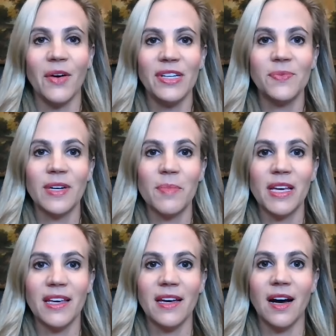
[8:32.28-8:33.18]
I always want to
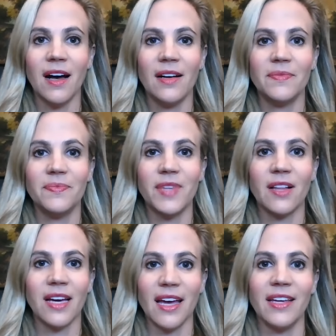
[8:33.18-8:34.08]
be uh,
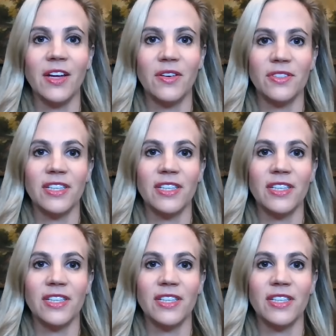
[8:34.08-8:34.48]
delicate, you know,